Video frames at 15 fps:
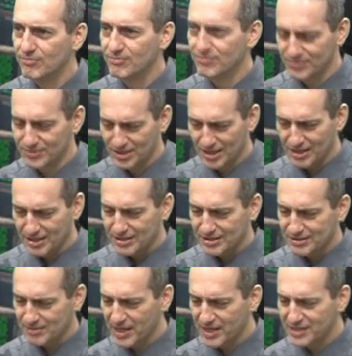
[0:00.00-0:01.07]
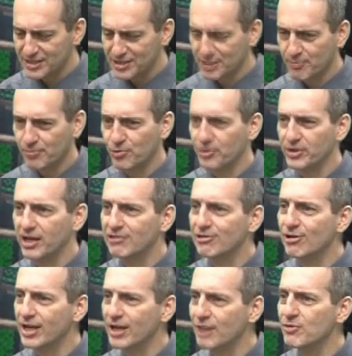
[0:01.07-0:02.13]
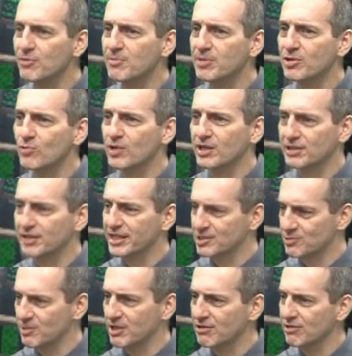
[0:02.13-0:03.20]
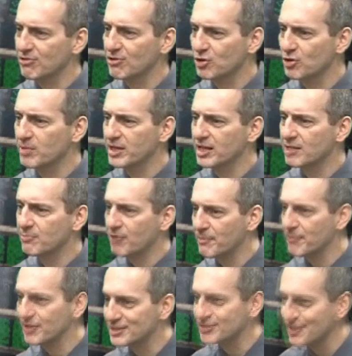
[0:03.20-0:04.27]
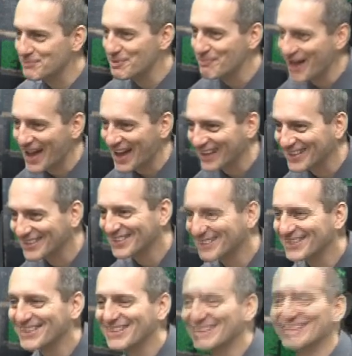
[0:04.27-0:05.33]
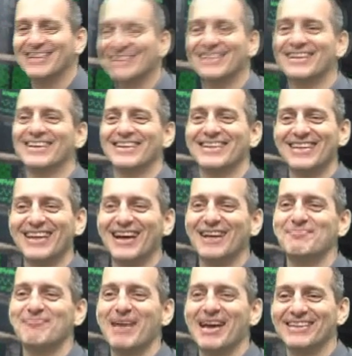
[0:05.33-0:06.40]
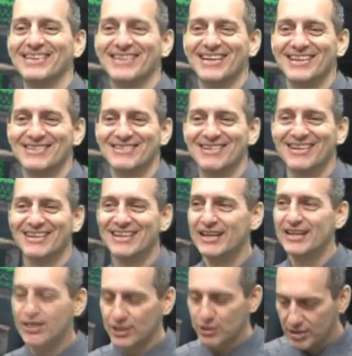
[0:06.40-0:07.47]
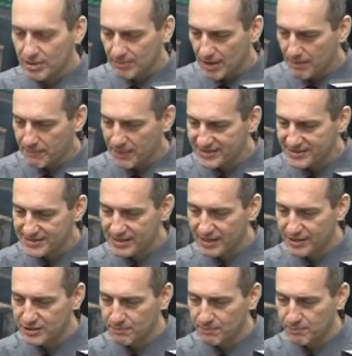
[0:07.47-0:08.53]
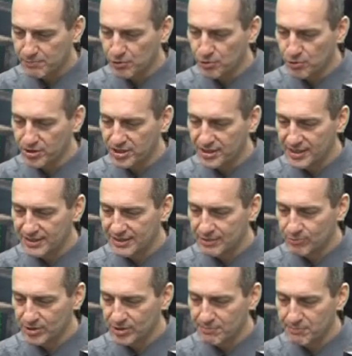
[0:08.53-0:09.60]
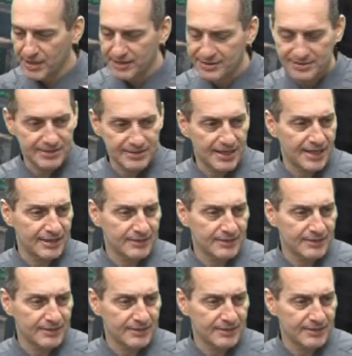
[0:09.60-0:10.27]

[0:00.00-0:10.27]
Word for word: Okay. Pass on to Ploy. I thought everybody worked last week. I thought nobody had a problem except the Mac. God, Macintosh, right? Go ahead, pass that on to Ploy, and then we'll get back to Dan.